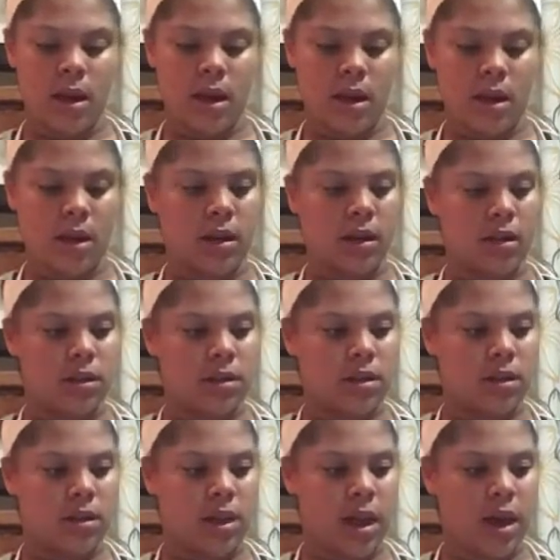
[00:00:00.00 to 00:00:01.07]
and
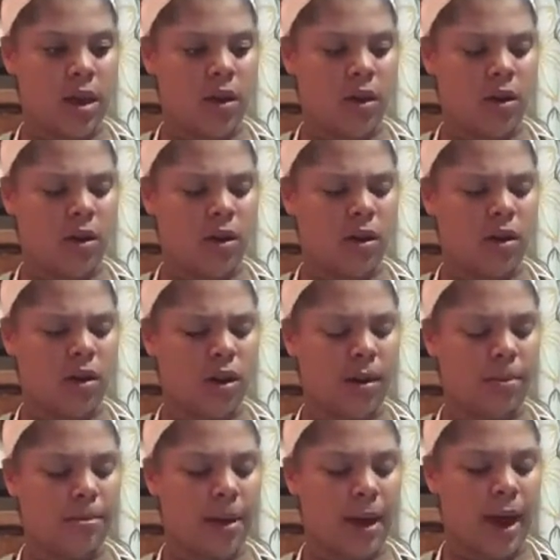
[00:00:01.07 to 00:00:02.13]
they all
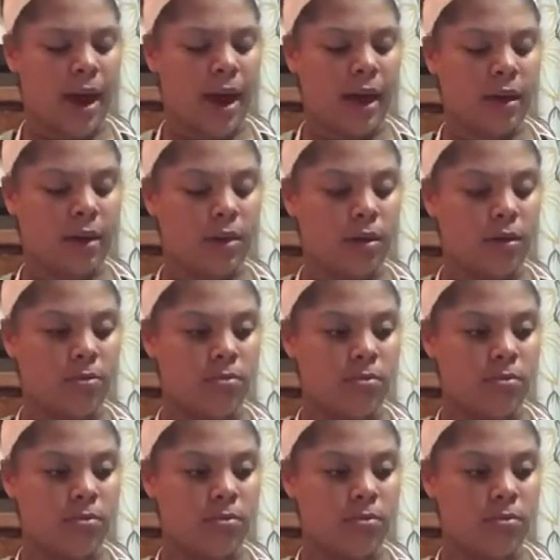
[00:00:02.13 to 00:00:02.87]
come back,